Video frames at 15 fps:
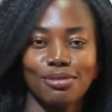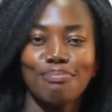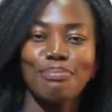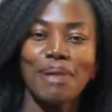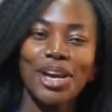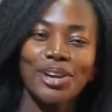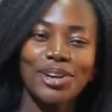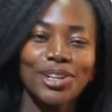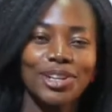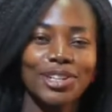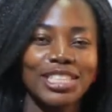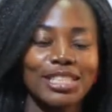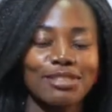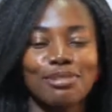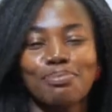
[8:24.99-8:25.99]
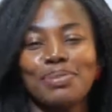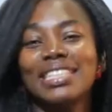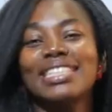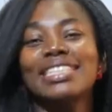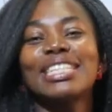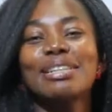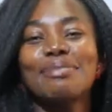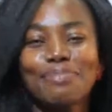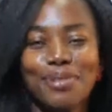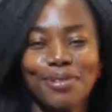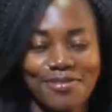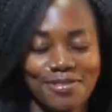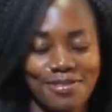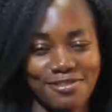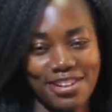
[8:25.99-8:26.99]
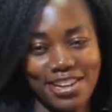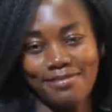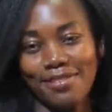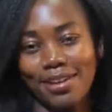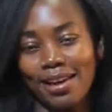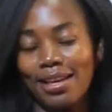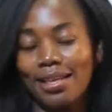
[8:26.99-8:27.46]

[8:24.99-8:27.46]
Biology will be simple forever.